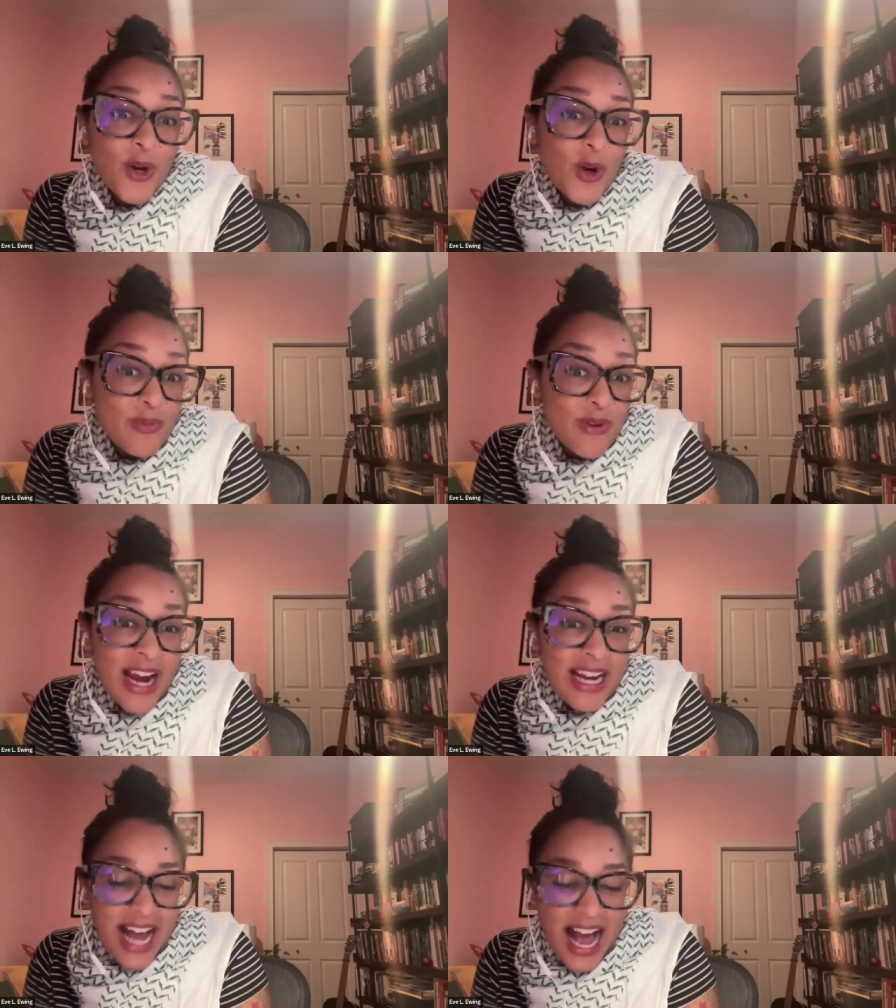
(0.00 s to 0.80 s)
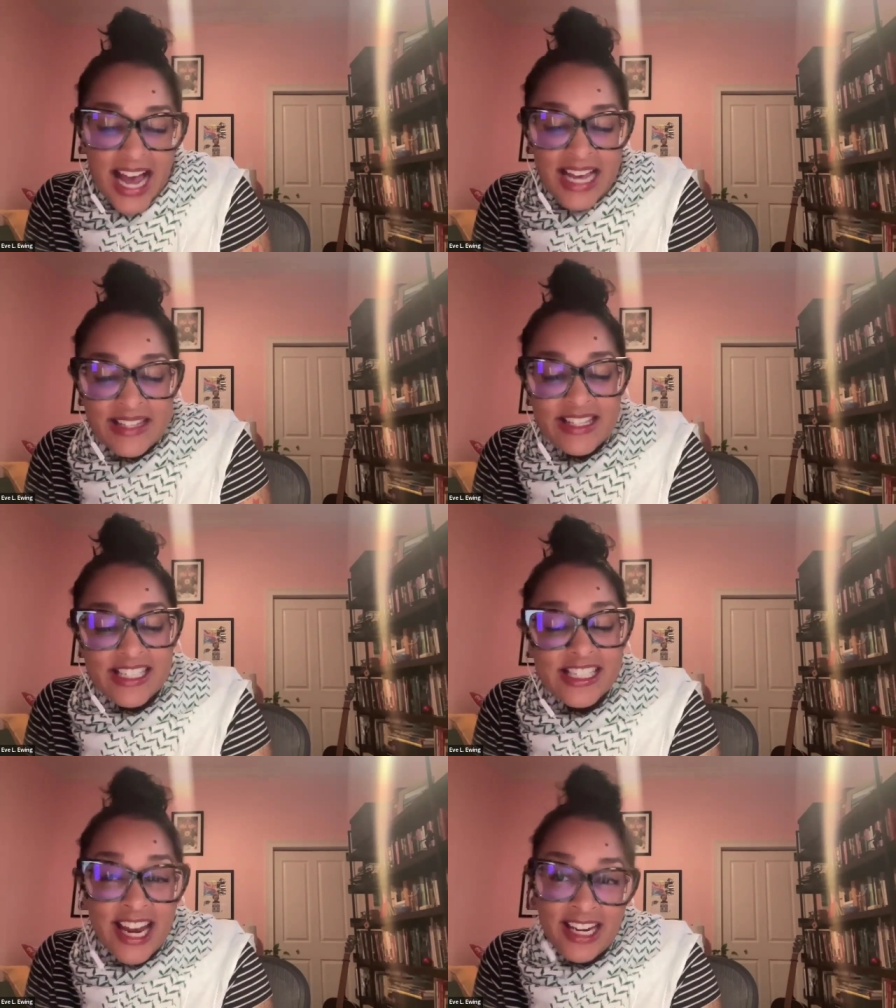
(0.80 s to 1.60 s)
her bright eyes
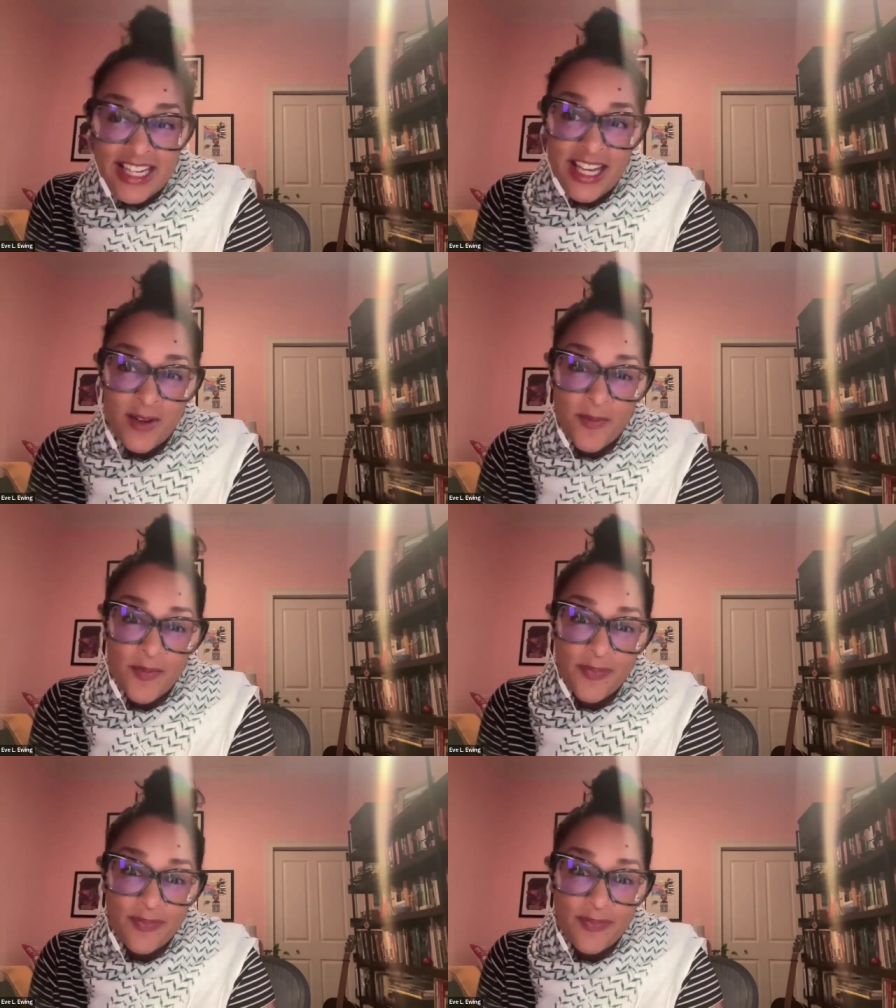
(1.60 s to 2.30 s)
shining.